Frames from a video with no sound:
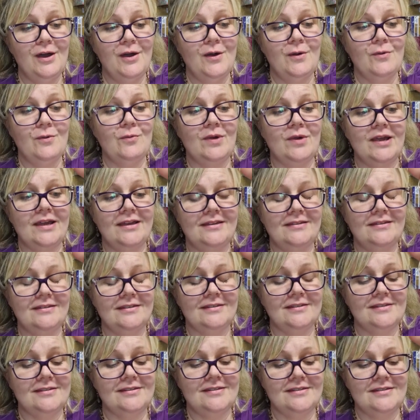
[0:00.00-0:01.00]
with
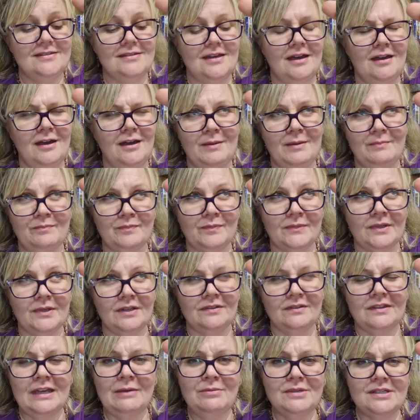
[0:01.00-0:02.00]

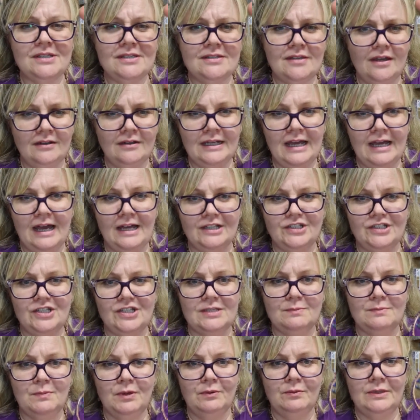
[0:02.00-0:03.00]
they were Suncatchers,
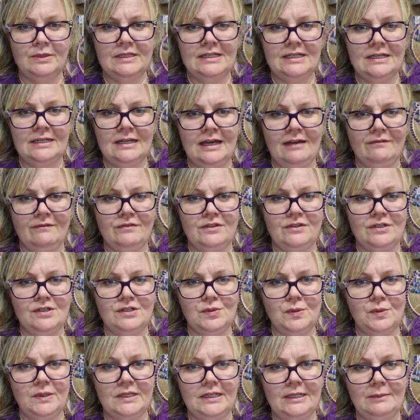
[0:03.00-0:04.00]
but we didn't have the
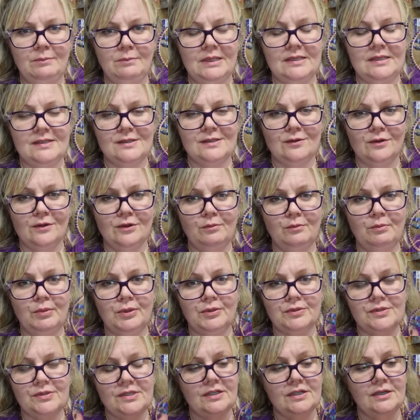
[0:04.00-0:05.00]
twiddly bits on the
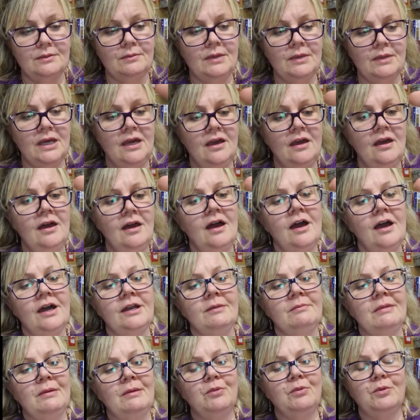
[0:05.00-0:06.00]
bottom. And I
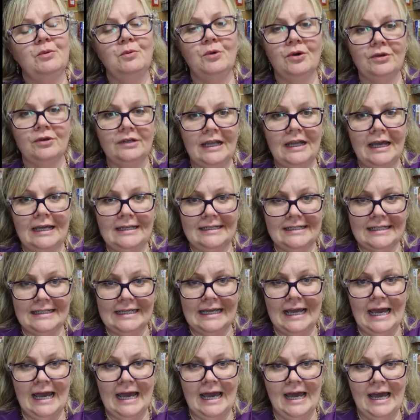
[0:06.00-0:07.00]
remember one lady,
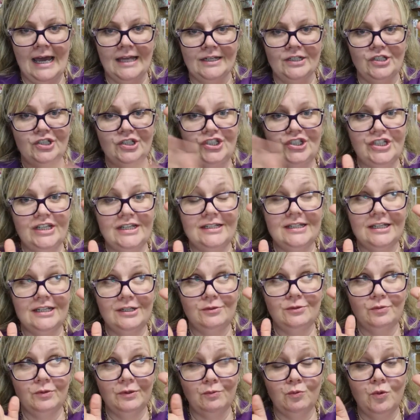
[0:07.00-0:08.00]
Anne, she did
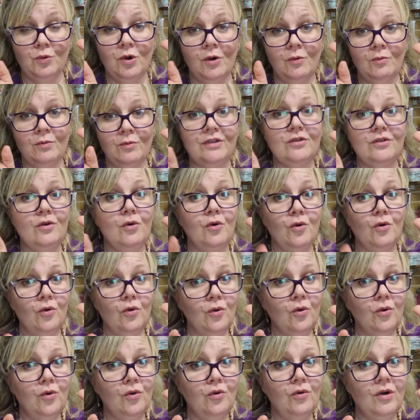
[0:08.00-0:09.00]
one with
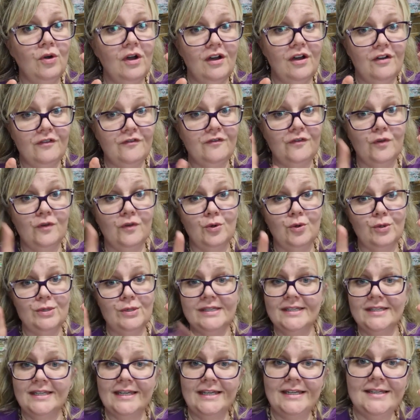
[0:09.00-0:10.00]
all 4
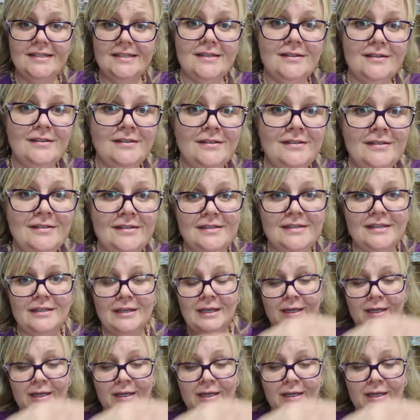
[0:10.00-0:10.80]
seasons,